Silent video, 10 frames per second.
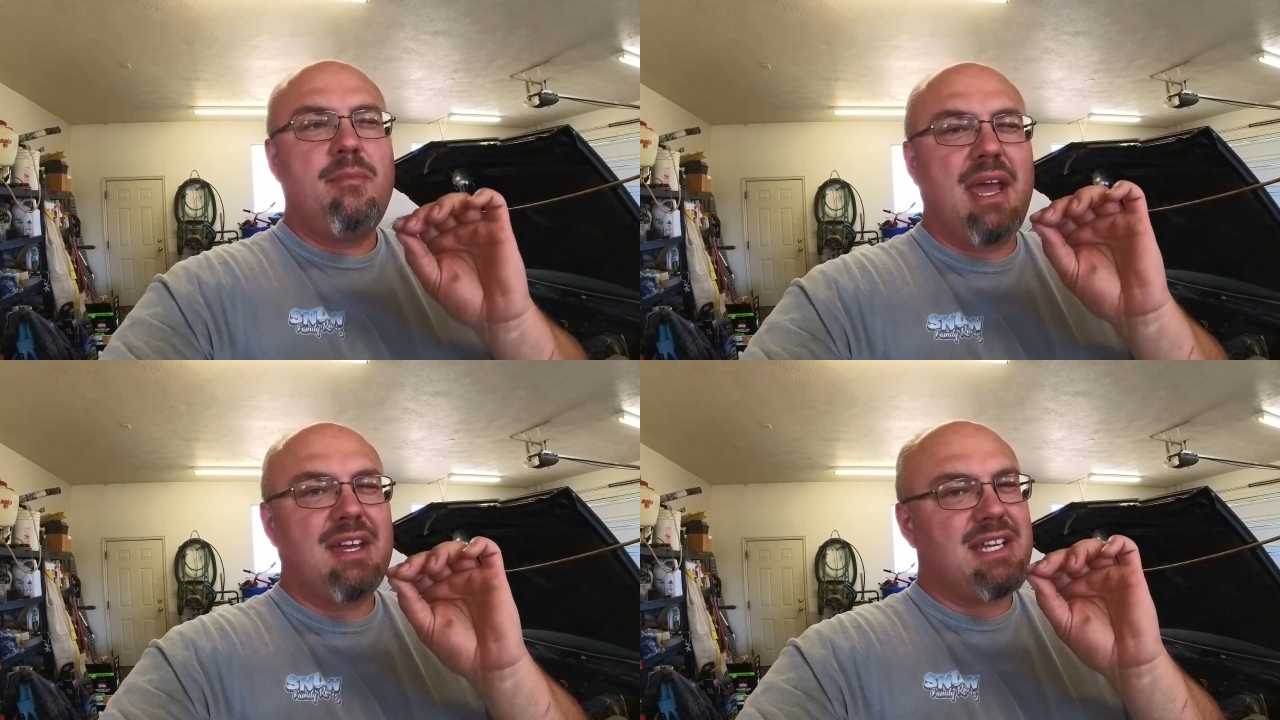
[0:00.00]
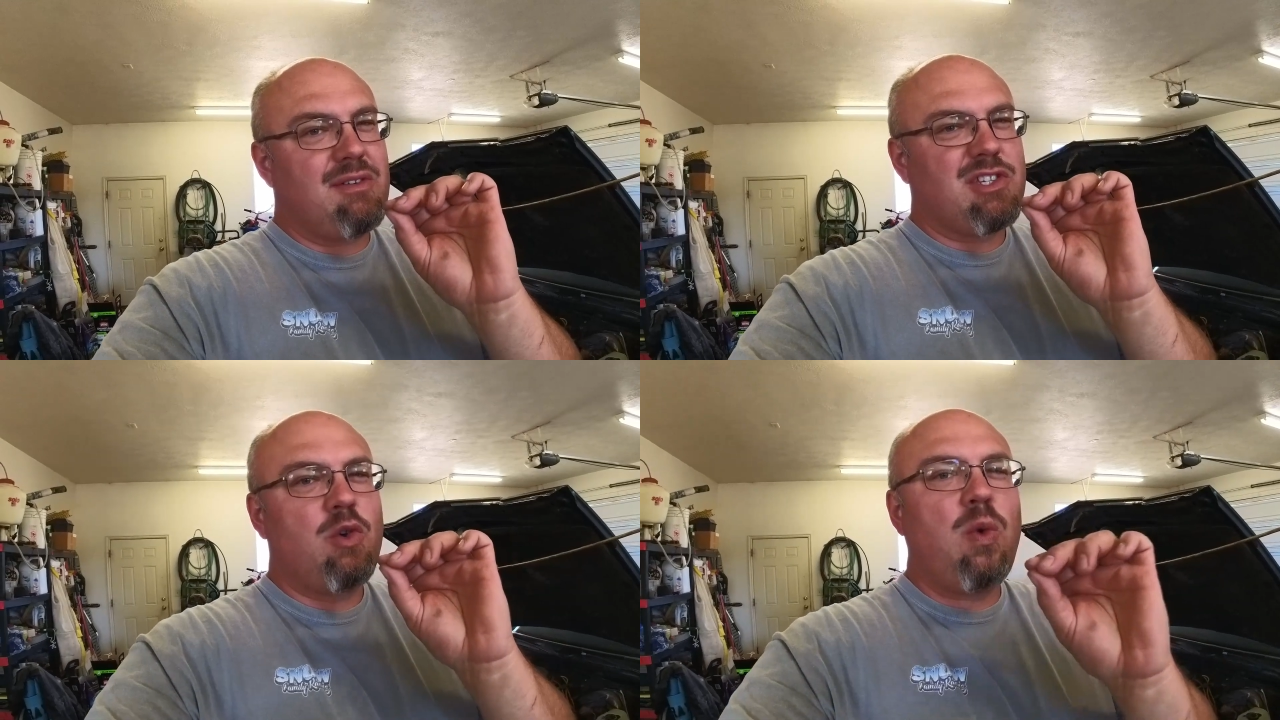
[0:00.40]
because I
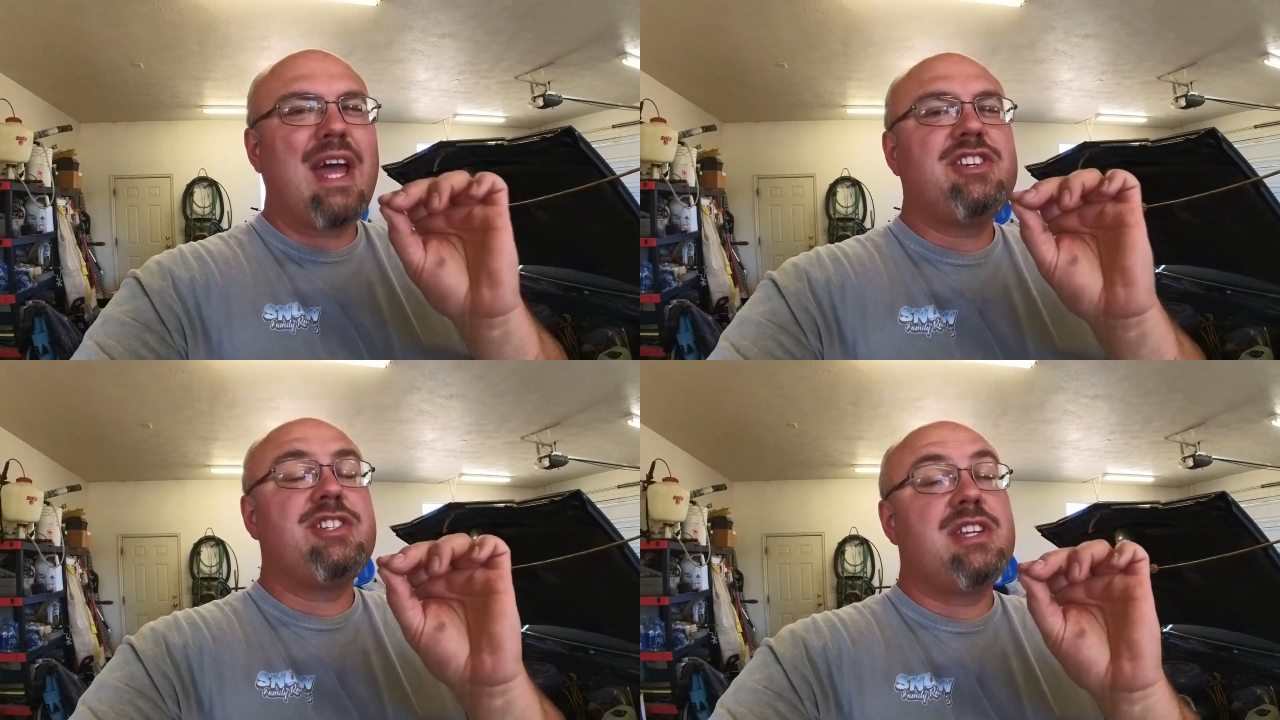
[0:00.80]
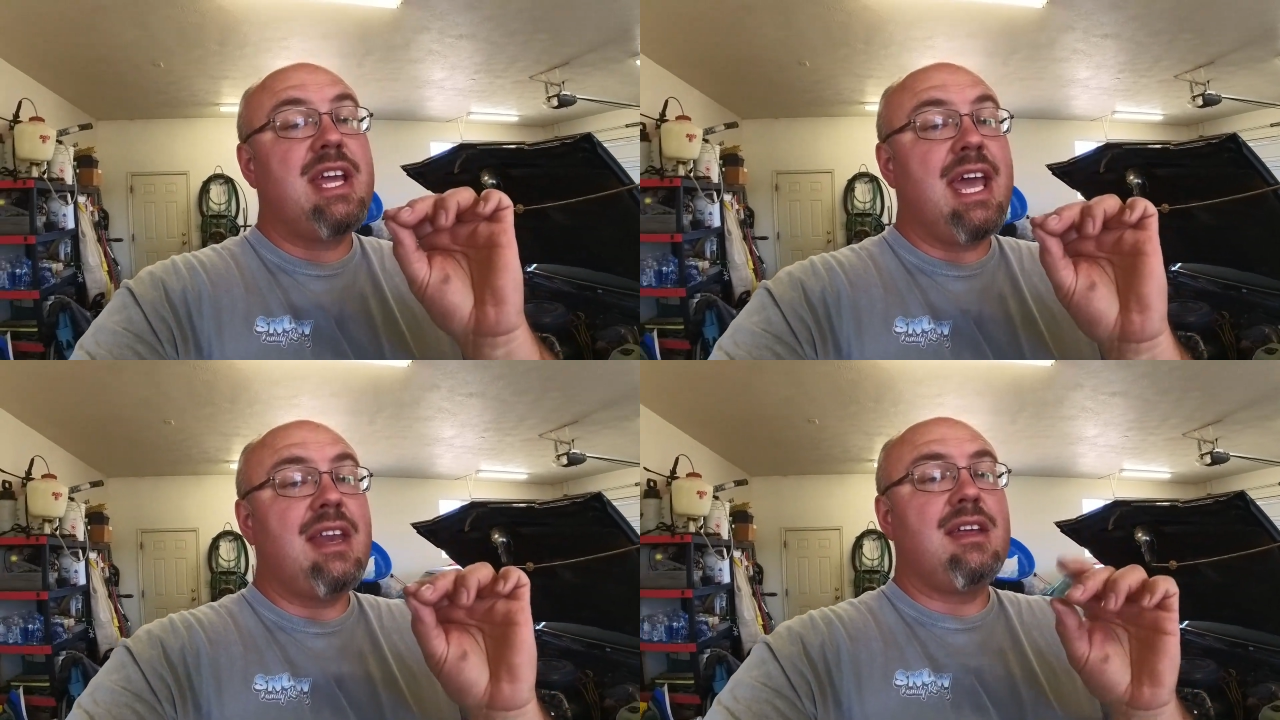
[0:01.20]
was
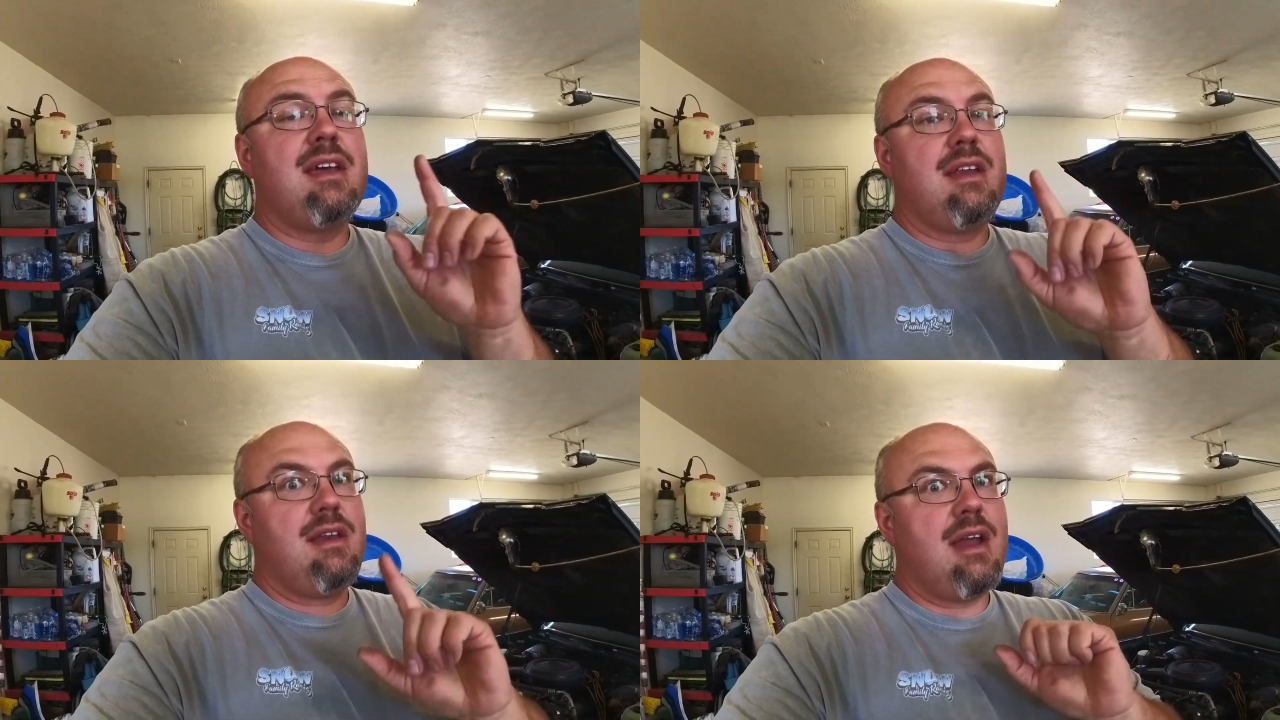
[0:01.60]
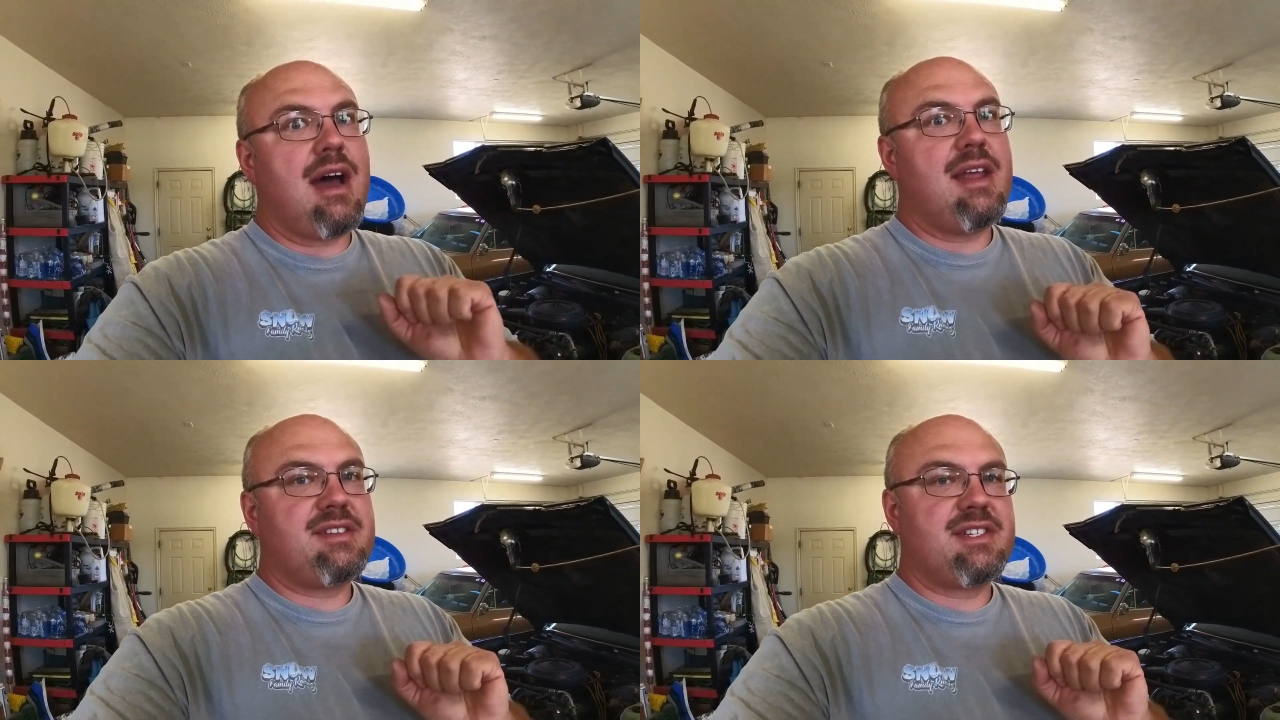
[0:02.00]
questioning it,
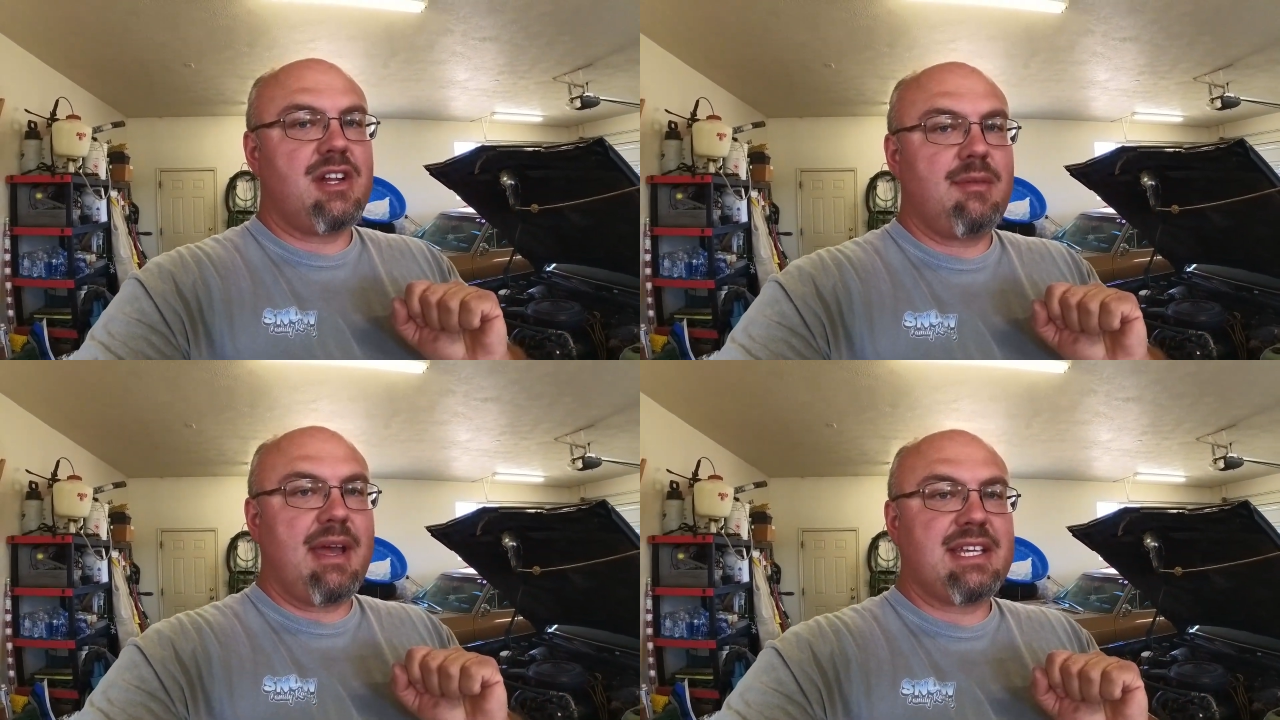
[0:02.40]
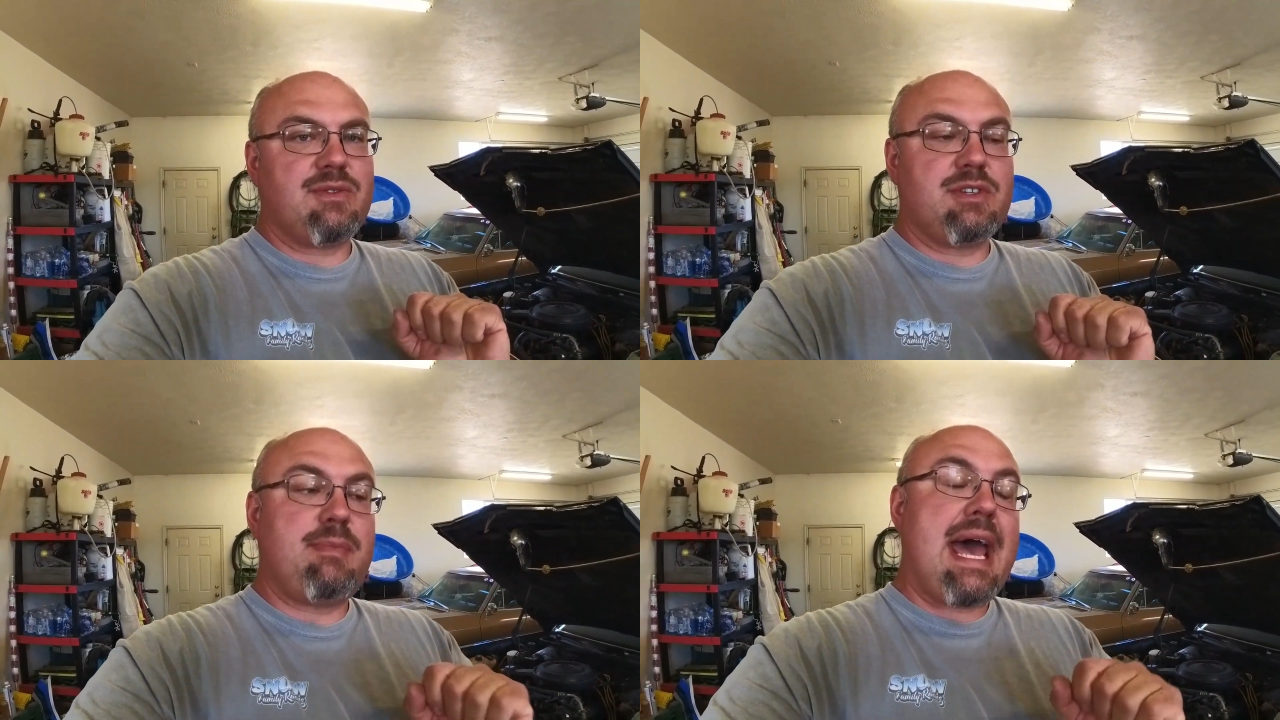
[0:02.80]
not necessarily because
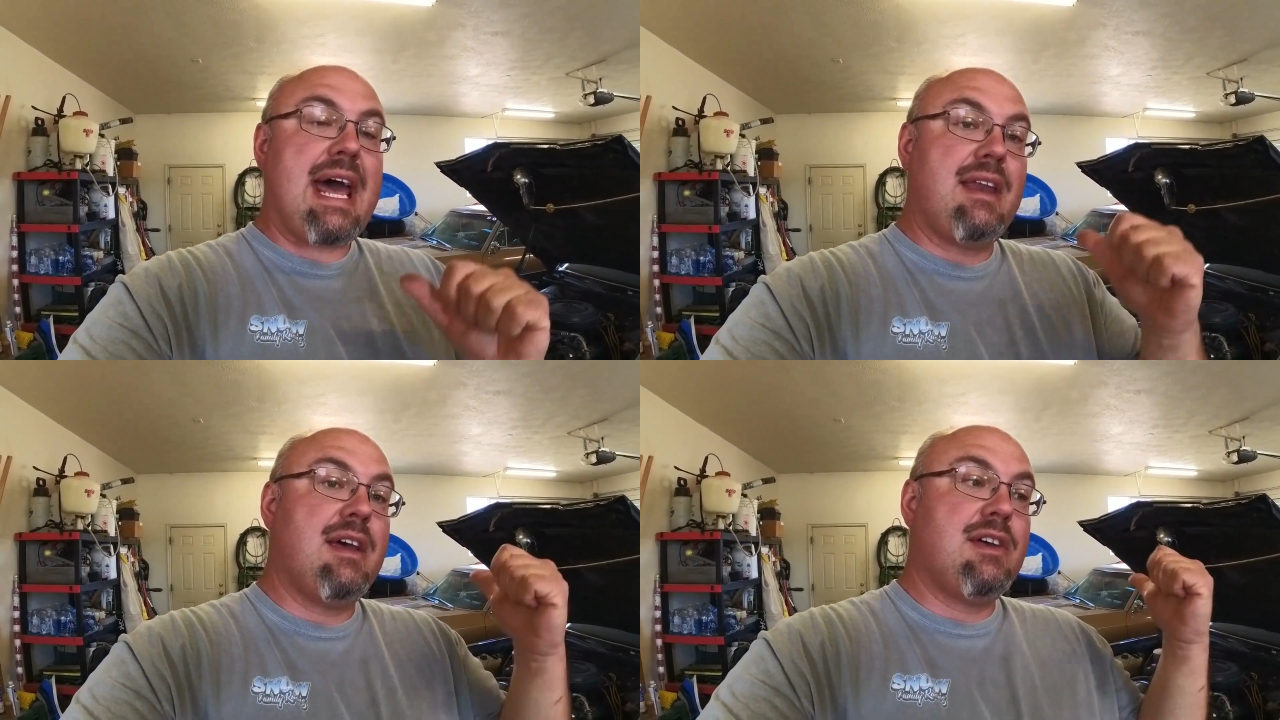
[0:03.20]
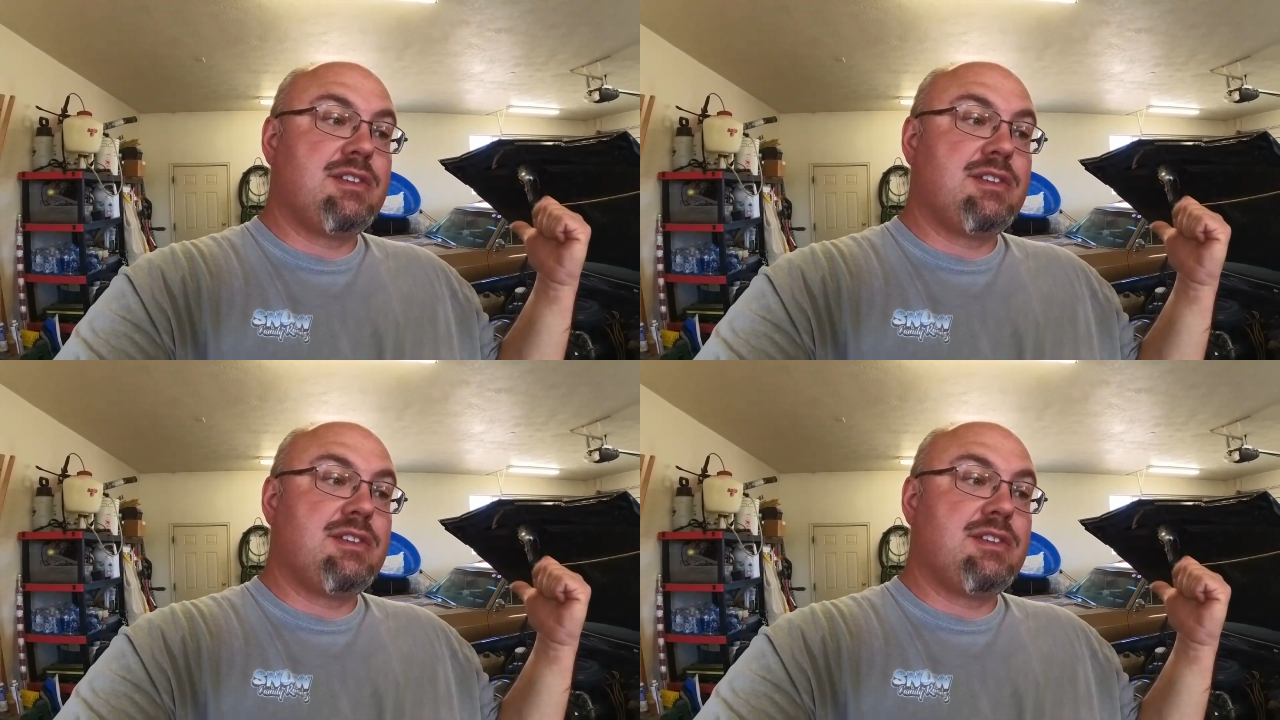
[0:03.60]
it was bad.